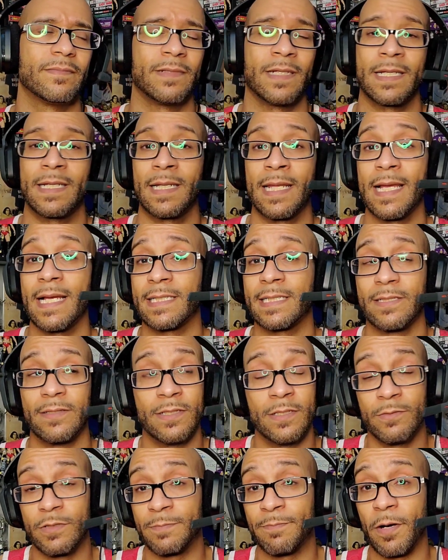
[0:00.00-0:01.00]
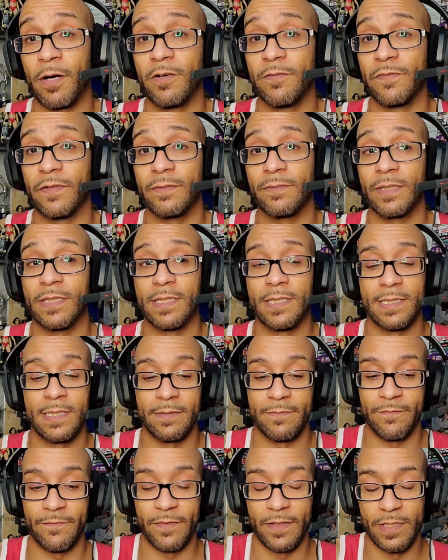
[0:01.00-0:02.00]
Like last year, it was perfect because
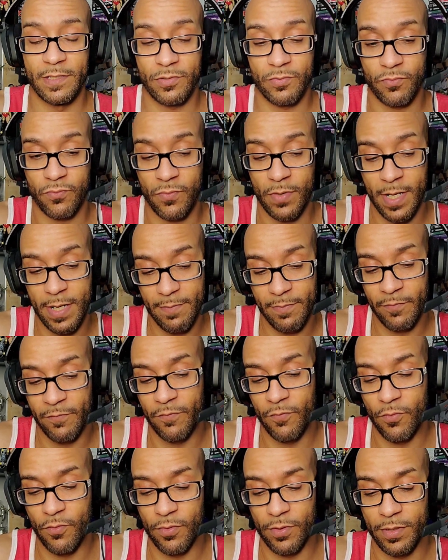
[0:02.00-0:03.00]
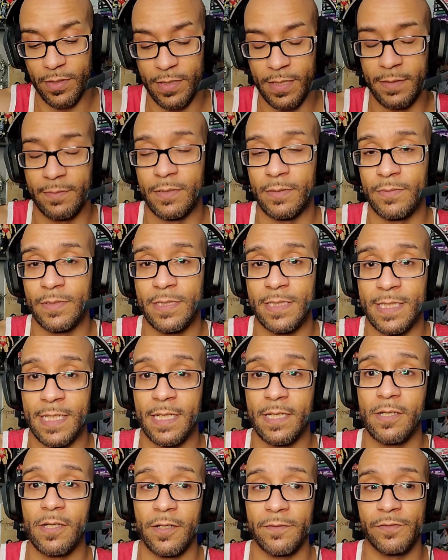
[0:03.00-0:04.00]
it finished right before the WWE's
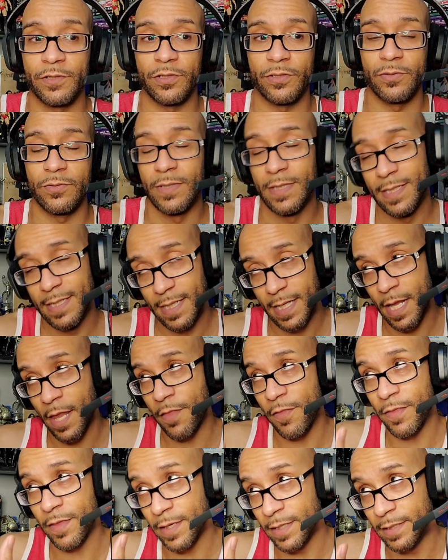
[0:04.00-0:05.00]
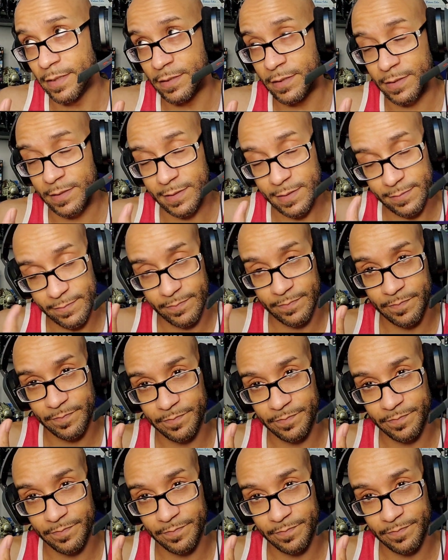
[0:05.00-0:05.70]
kickoff show, and then it just,